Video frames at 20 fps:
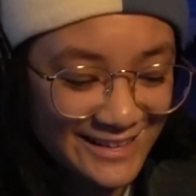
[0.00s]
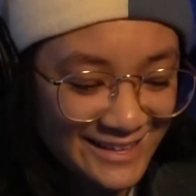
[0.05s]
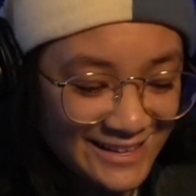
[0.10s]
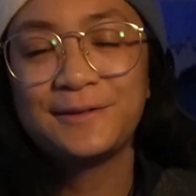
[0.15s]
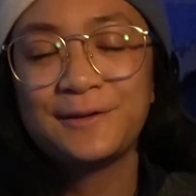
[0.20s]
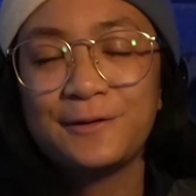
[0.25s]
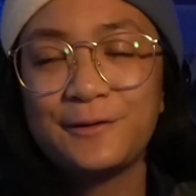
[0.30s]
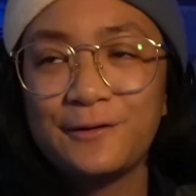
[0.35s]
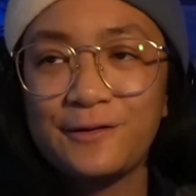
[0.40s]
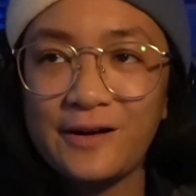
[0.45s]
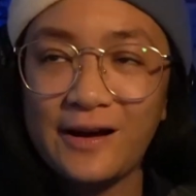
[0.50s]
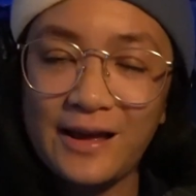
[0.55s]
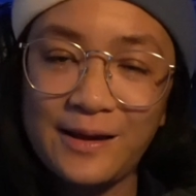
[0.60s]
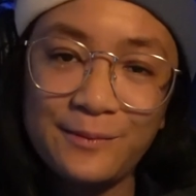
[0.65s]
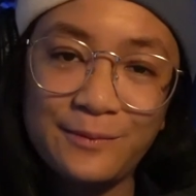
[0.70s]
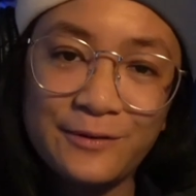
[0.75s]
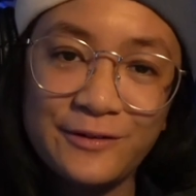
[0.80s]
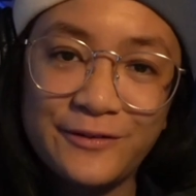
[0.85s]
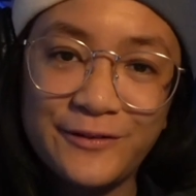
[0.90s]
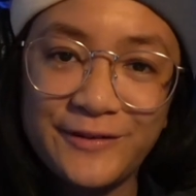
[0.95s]
No, I
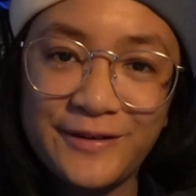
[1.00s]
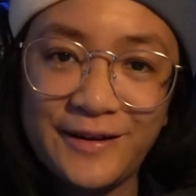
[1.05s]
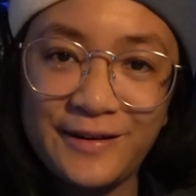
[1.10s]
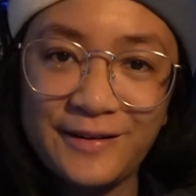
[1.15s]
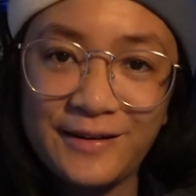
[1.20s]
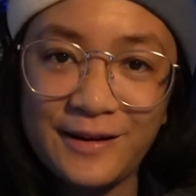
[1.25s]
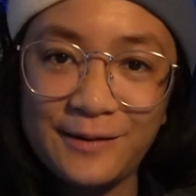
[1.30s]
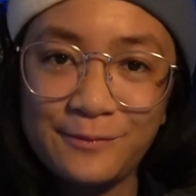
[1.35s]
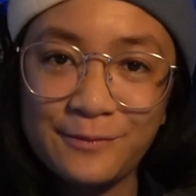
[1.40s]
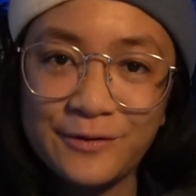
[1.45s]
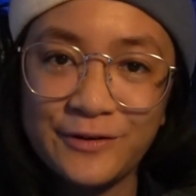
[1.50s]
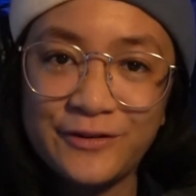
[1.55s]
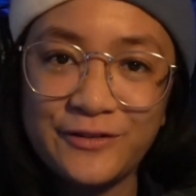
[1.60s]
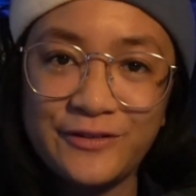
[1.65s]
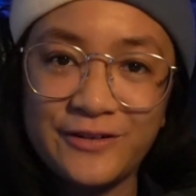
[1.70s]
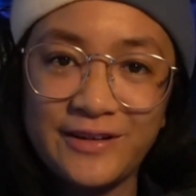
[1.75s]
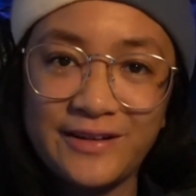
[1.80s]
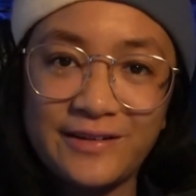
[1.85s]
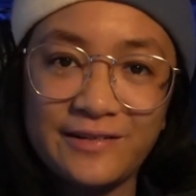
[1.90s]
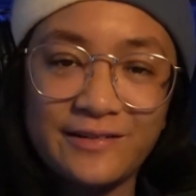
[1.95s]
appreciate
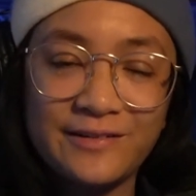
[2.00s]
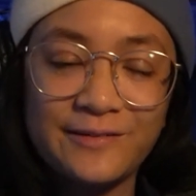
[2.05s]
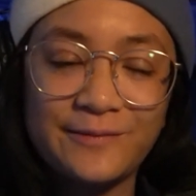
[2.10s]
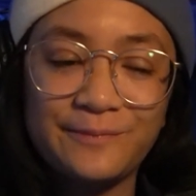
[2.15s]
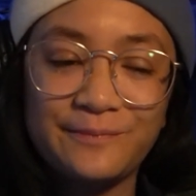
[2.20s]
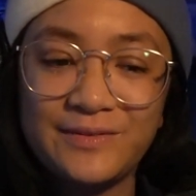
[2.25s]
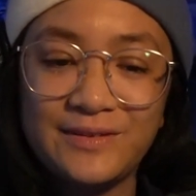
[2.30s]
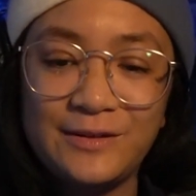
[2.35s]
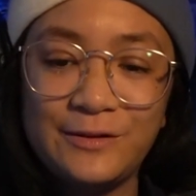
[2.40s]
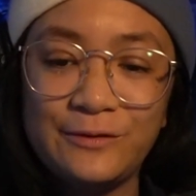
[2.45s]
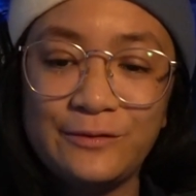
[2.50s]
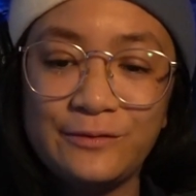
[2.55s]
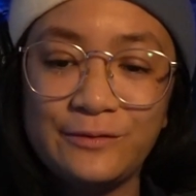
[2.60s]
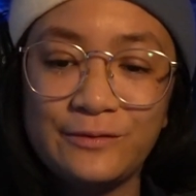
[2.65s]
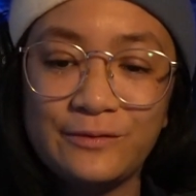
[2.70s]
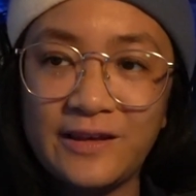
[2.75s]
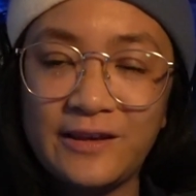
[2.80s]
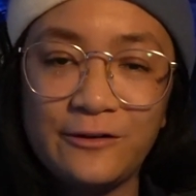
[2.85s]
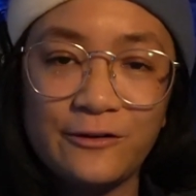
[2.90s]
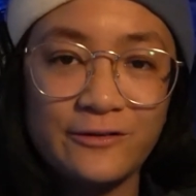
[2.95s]

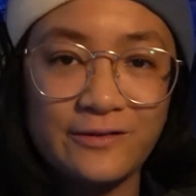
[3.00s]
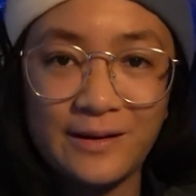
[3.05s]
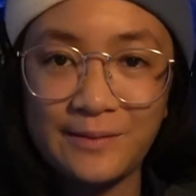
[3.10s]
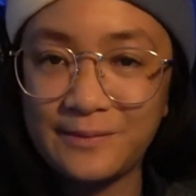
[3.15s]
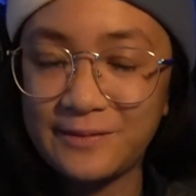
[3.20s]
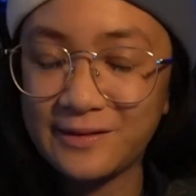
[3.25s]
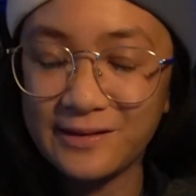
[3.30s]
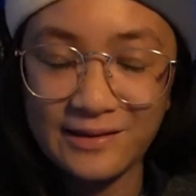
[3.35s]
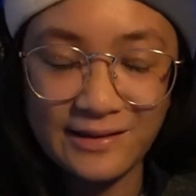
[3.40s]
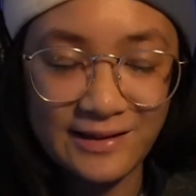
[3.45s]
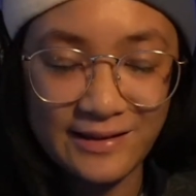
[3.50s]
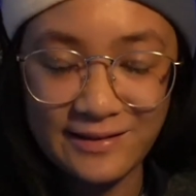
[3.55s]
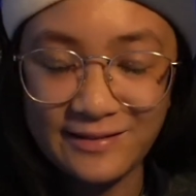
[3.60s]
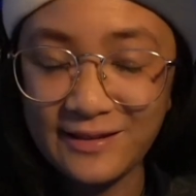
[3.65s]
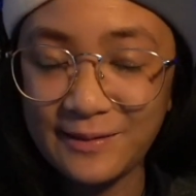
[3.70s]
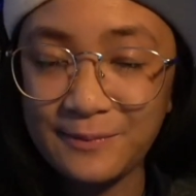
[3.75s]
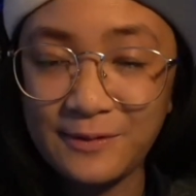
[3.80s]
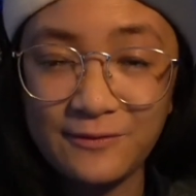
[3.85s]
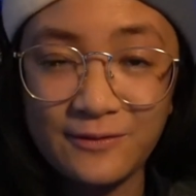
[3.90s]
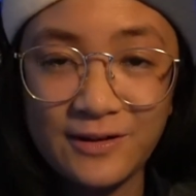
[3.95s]
you taking your time to like
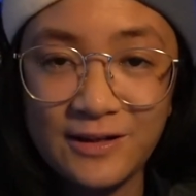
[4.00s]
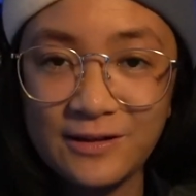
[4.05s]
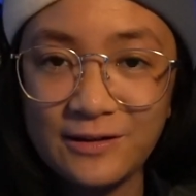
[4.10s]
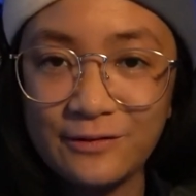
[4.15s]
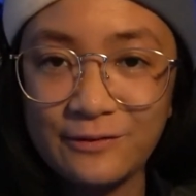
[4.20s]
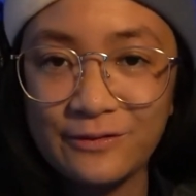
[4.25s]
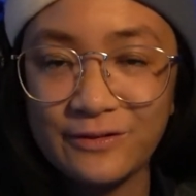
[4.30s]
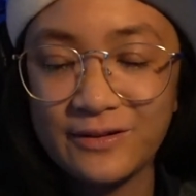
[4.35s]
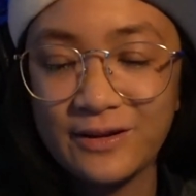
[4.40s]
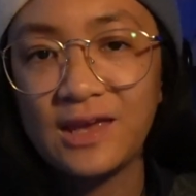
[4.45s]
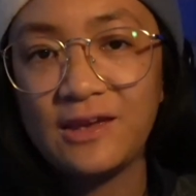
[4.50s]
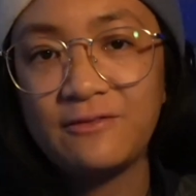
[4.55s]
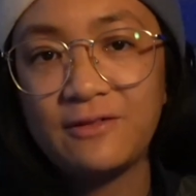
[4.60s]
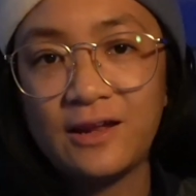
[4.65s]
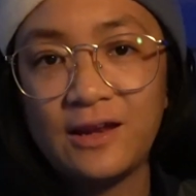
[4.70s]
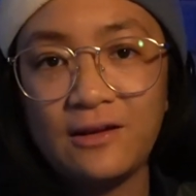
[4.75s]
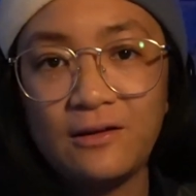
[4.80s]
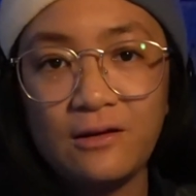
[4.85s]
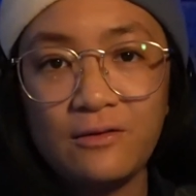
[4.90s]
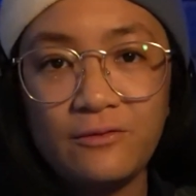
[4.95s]
send me videos. If
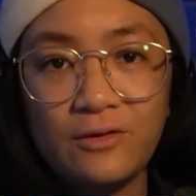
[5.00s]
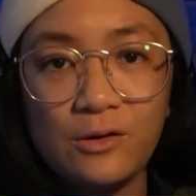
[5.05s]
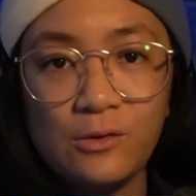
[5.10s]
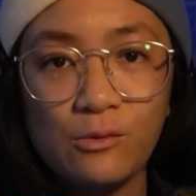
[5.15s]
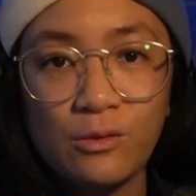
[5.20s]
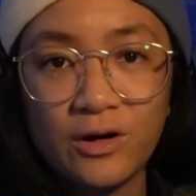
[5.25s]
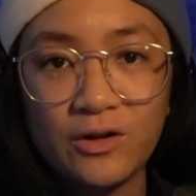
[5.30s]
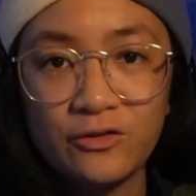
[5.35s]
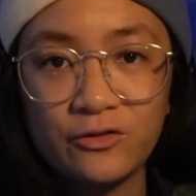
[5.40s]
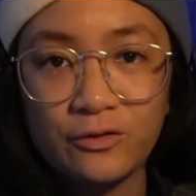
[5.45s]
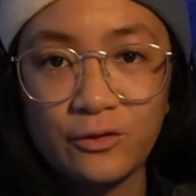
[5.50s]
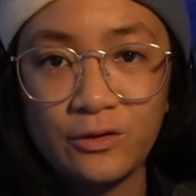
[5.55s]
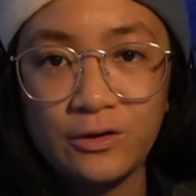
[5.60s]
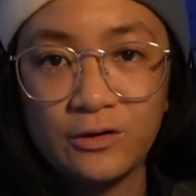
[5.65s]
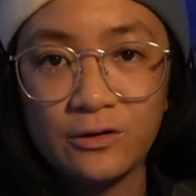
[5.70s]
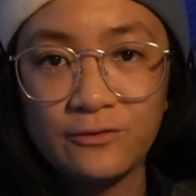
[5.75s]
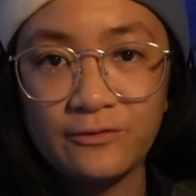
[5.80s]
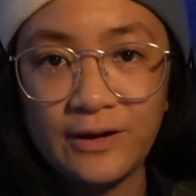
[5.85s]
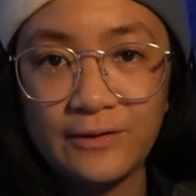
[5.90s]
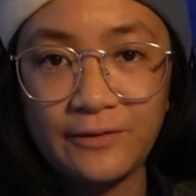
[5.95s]
any of you want to show
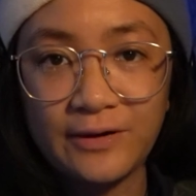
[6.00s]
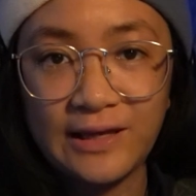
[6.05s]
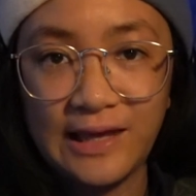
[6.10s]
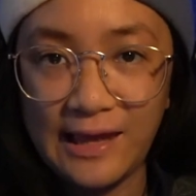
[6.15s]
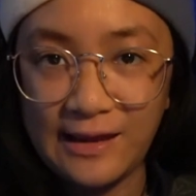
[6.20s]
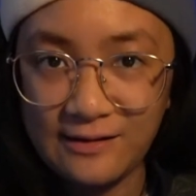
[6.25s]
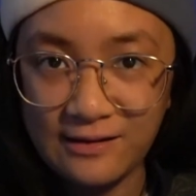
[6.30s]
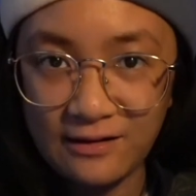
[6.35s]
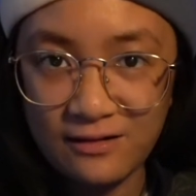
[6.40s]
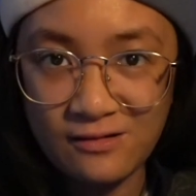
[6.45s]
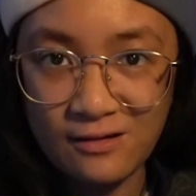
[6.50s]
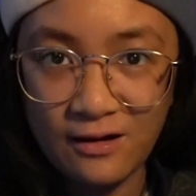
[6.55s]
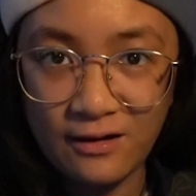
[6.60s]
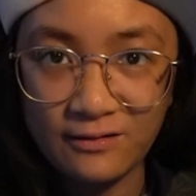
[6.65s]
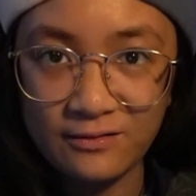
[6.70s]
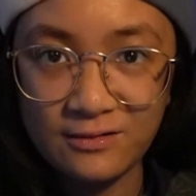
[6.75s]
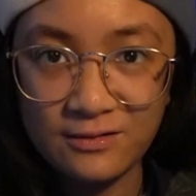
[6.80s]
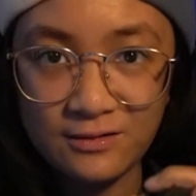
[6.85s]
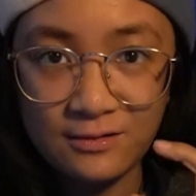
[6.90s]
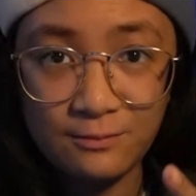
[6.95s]
your favorite gay
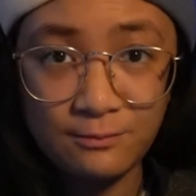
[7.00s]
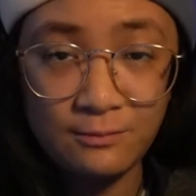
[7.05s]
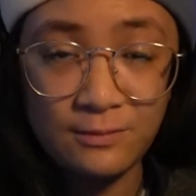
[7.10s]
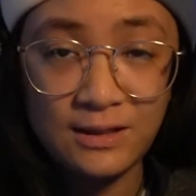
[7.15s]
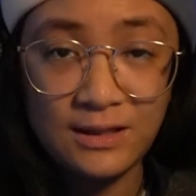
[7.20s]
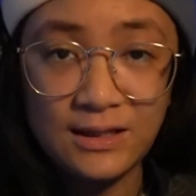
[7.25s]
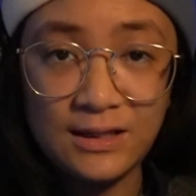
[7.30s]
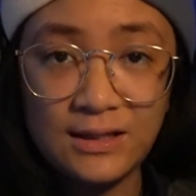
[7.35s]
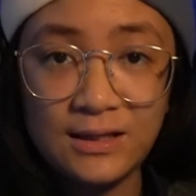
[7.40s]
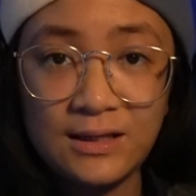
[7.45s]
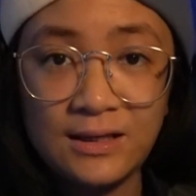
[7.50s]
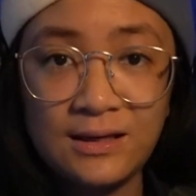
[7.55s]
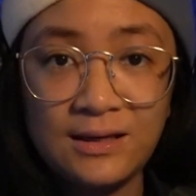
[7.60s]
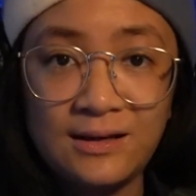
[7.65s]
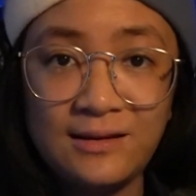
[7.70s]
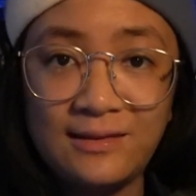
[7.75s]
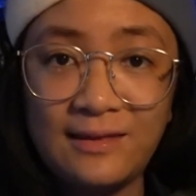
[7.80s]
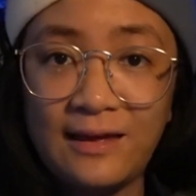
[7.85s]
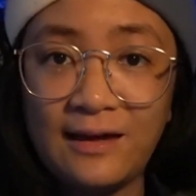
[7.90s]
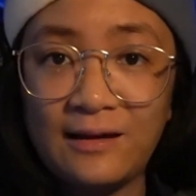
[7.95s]
TikToks to me
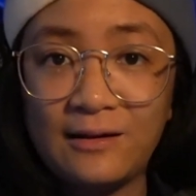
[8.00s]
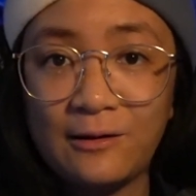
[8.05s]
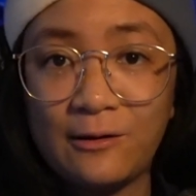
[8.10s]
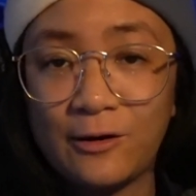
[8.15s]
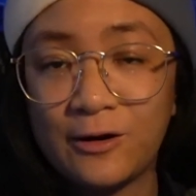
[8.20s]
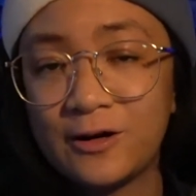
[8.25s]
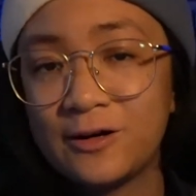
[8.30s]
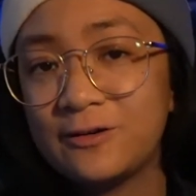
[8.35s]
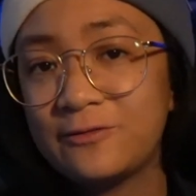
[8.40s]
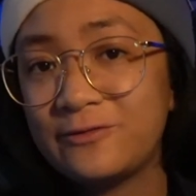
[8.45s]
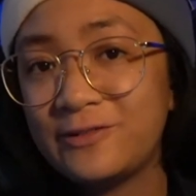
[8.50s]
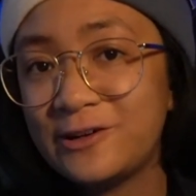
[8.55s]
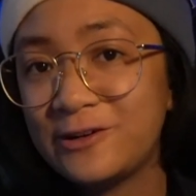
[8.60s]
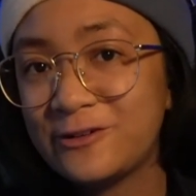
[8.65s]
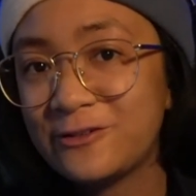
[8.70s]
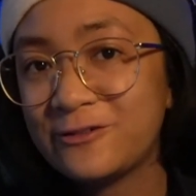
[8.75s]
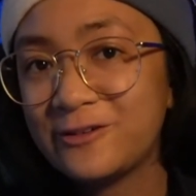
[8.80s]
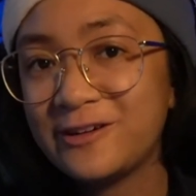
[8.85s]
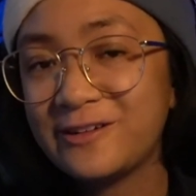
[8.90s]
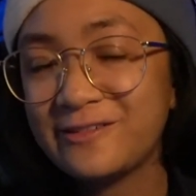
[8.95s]
that aren't Fear
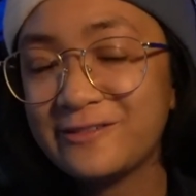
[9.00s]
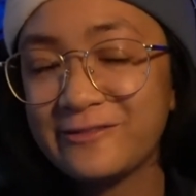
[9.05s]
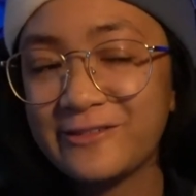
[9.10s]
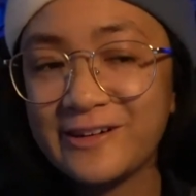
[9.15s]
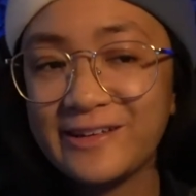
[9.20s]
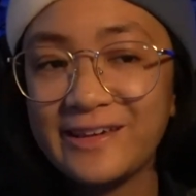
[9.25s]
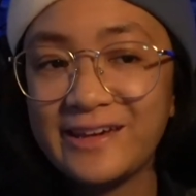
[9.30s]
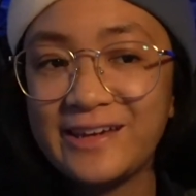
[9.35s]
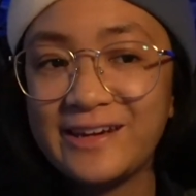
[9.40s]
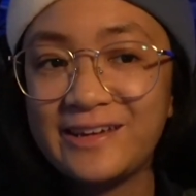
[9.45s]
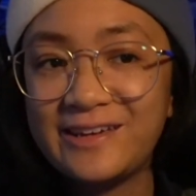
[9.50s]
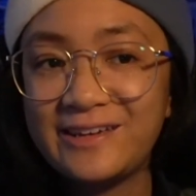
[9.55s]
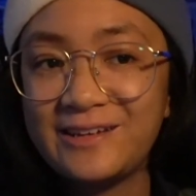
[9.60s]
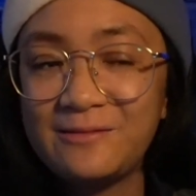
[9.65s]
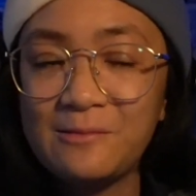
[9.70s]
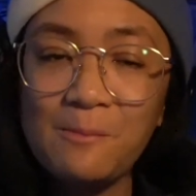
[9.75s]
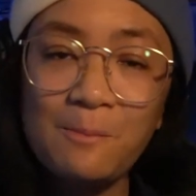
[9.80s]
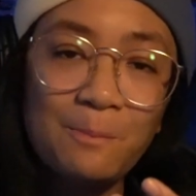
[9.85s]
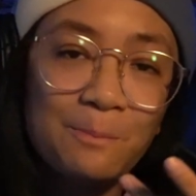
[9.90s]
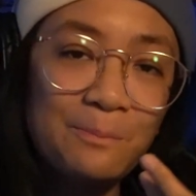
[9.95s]
Street related,